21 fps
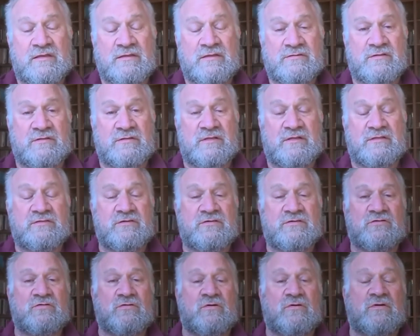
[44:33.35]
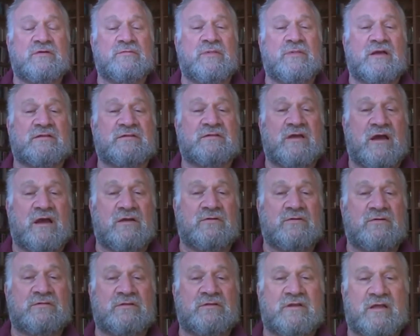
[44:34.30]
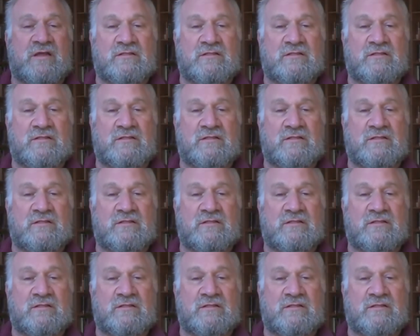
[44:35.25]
So that's the story about Tara that I